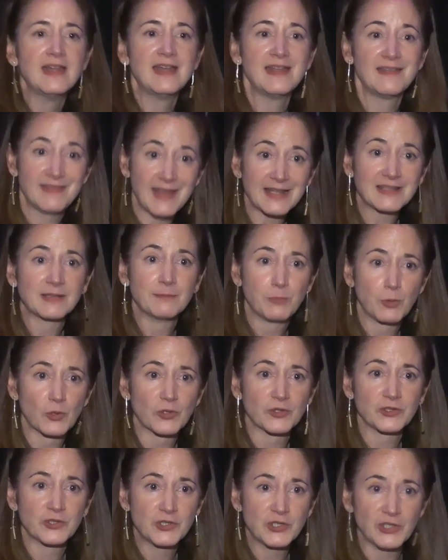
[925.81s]
that's
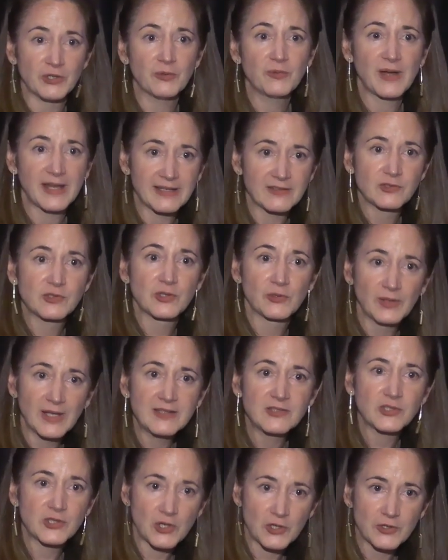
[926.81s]
important too, right? And so let's
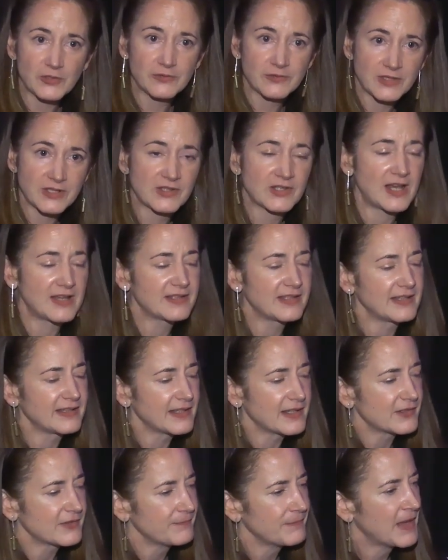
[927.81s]
start discussing this.